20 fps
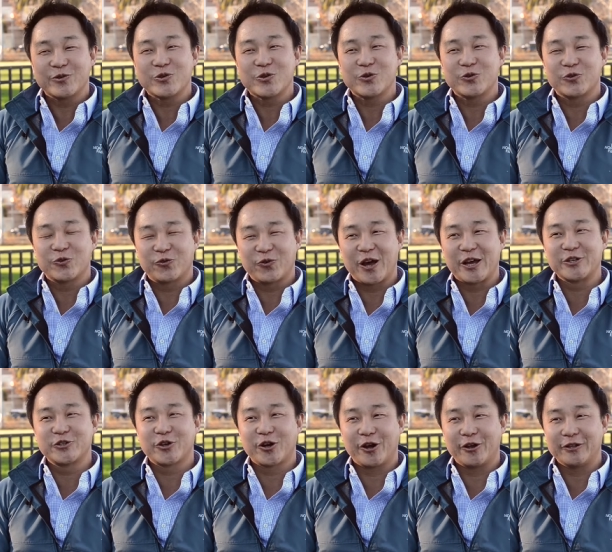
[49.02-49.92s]
do you
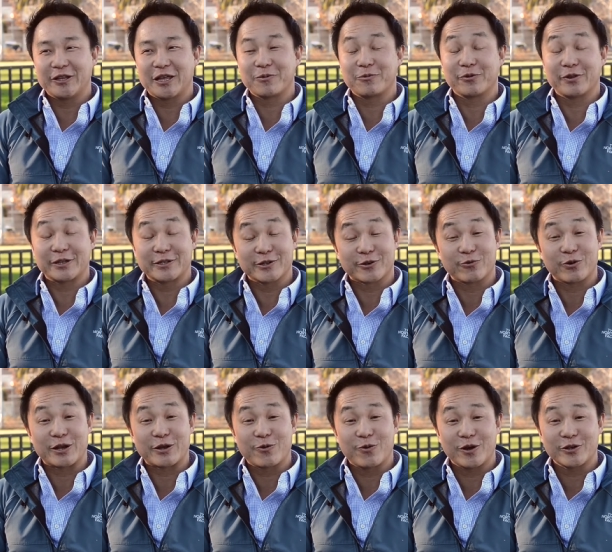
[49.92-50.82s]
define child labor? That's a
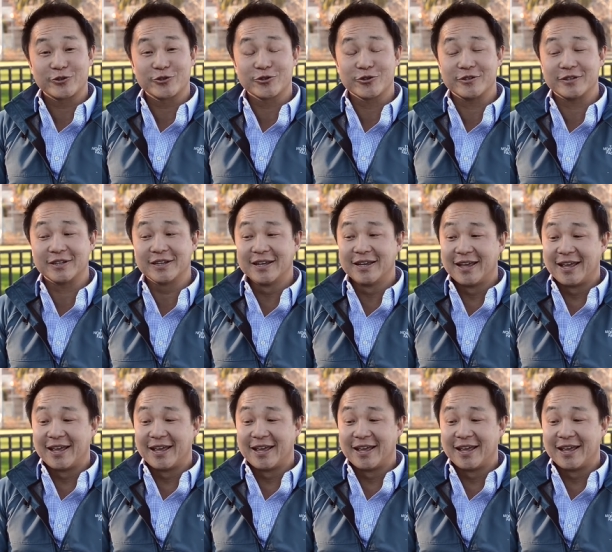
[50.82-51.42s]
great question.